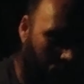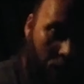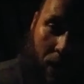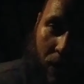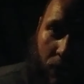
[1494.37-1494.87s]

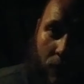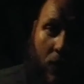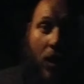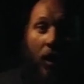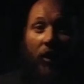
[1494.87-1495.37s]
Now,
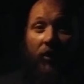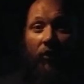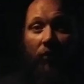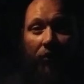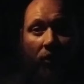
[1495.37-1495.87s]
a
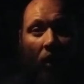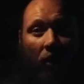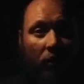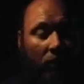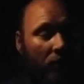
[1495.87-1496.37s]
new
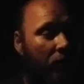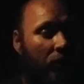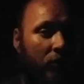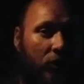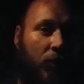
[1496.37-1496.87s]
starter,
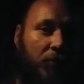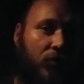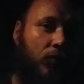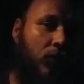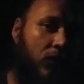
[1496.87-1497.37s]
the
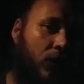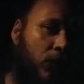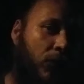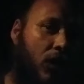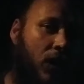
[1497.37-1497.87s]
cheapest one on
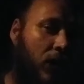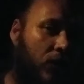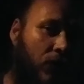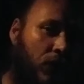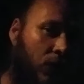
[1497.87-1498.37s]
the
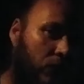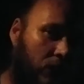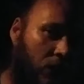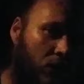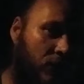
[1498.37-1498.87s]
block, would
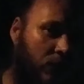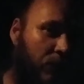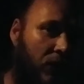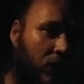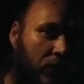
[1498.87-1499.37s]
have cost
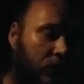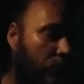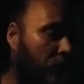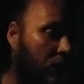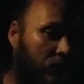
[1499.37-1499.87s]
me
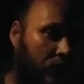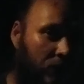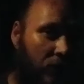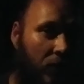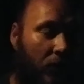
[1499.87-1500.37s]
$100 in
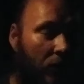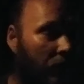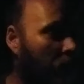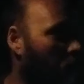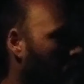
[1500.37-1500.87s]
this car,
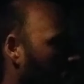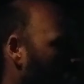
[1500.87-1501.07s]
in